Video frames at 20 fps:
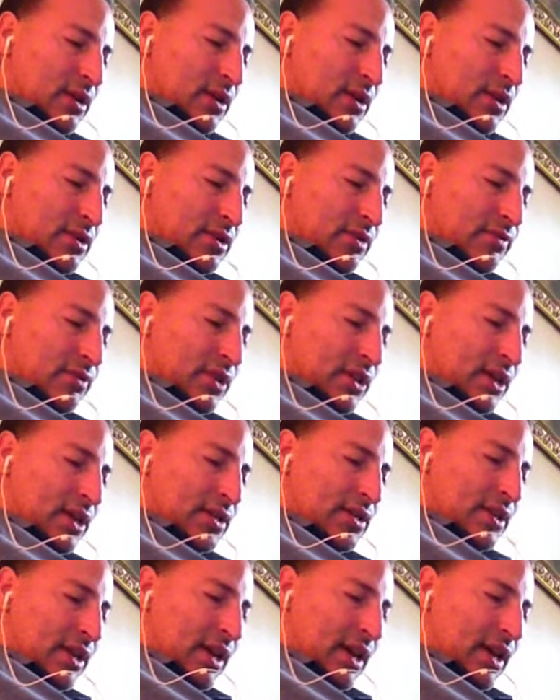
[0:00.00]
as if to
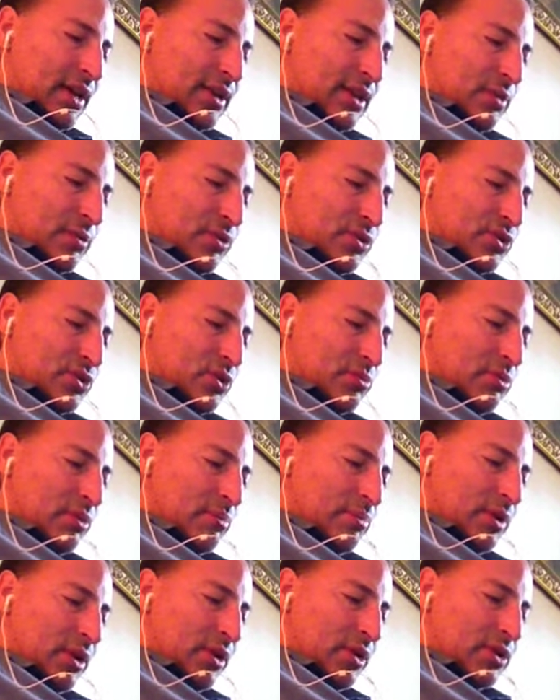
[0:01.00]
kiss the hand that will soon be
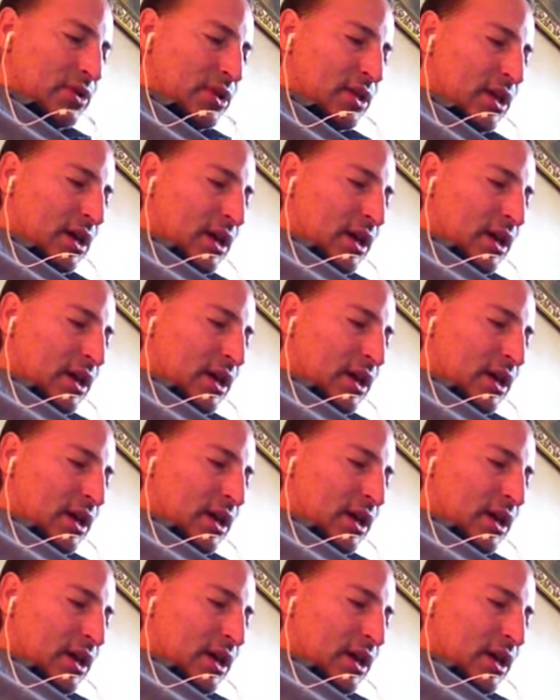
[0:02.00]
pierced.